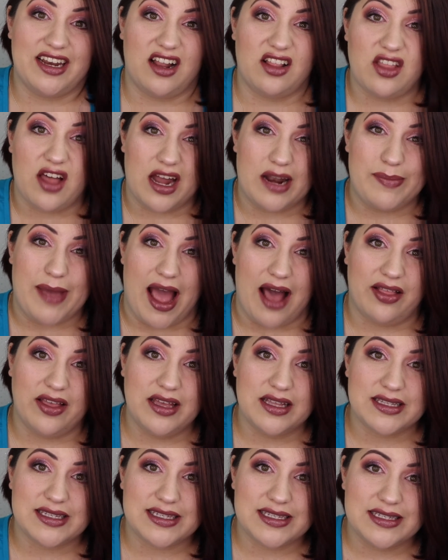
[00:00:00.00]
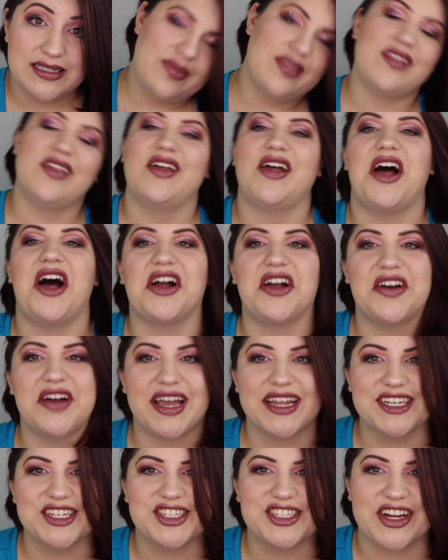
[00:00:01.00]
in a lot of palettes. I'll go
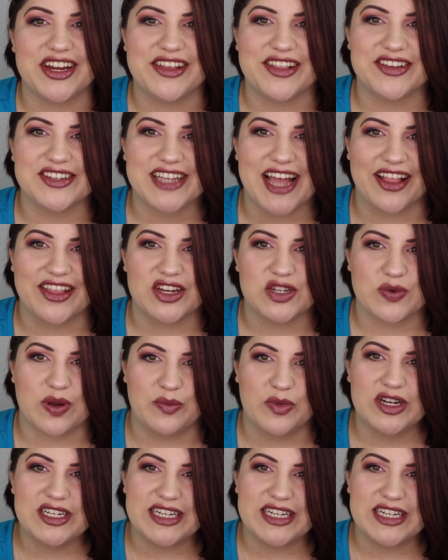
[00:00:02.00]
ahead and show you those colors one more